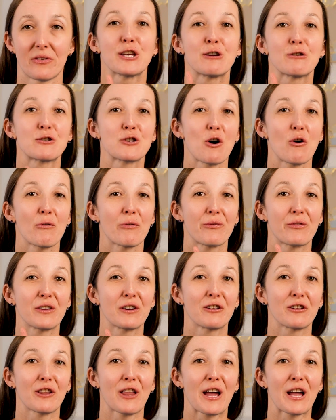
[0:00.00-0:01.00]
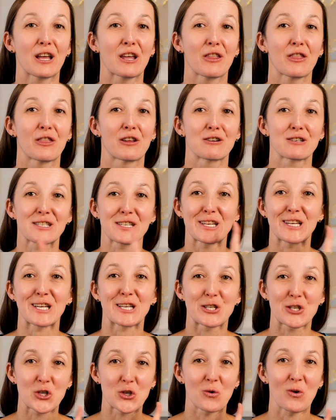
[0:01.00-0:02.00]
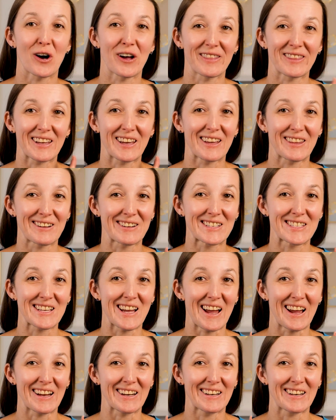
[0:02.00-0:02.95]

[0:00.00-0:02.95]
you don't feel like there's an issue on the other side.